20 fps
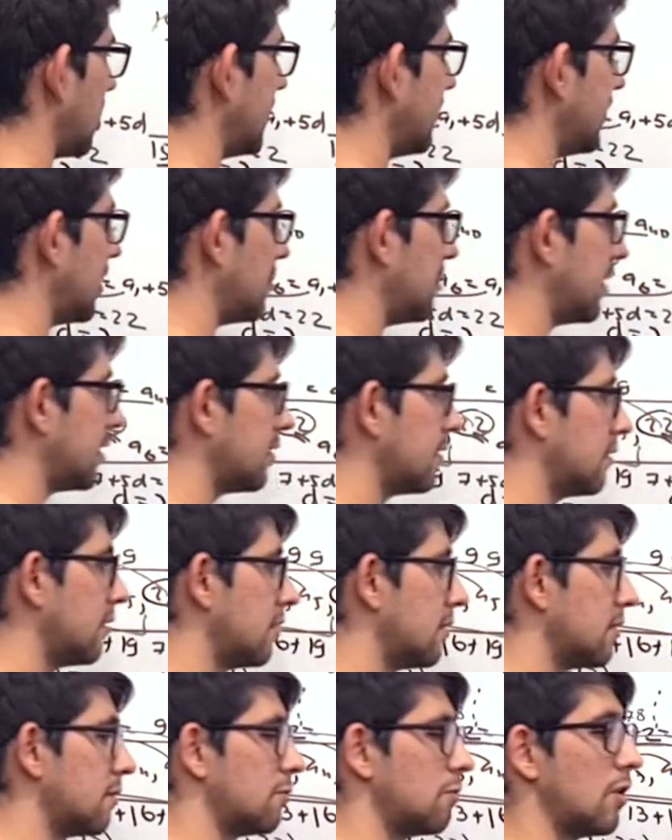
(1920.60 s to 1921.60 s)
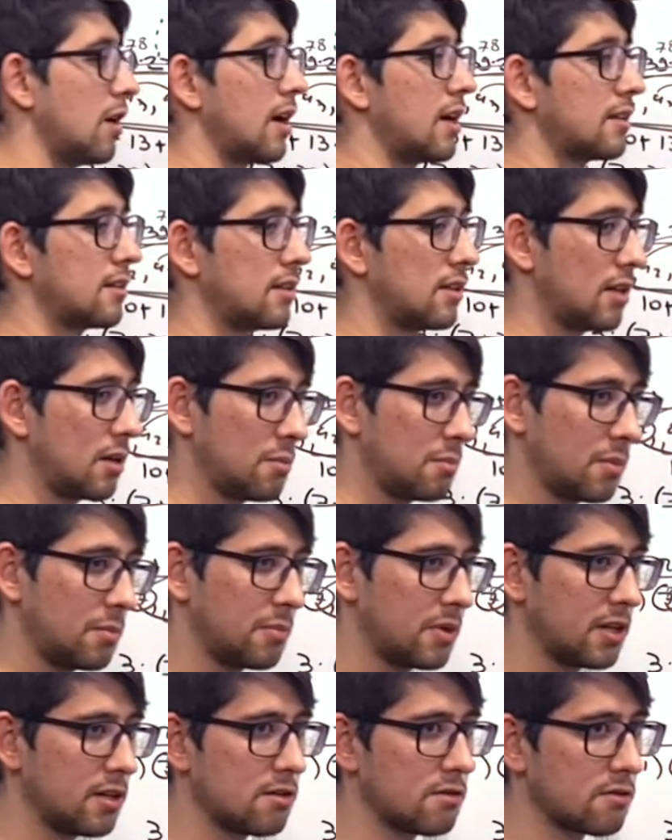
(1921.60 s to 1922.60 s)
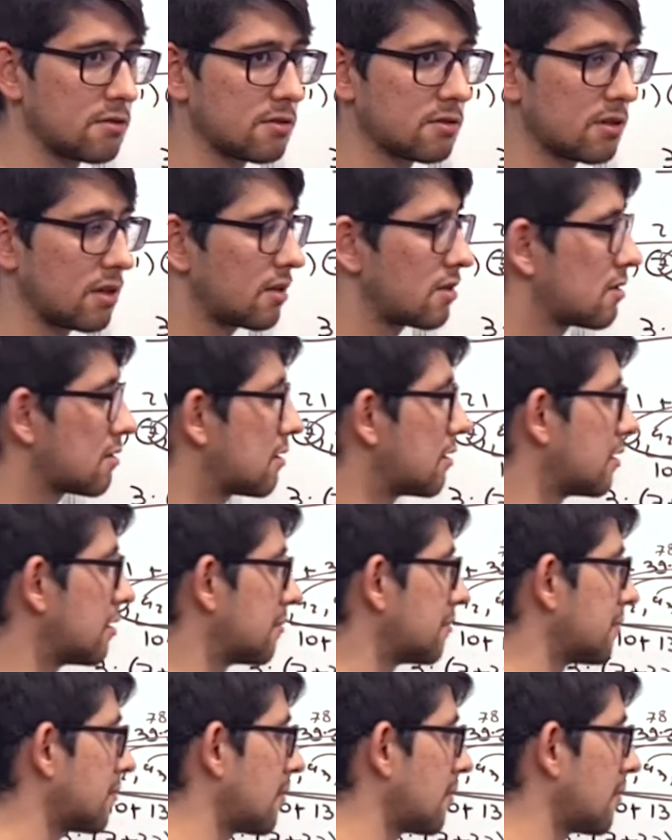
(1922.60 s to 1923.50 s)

in the middle? What are the number pairs actually?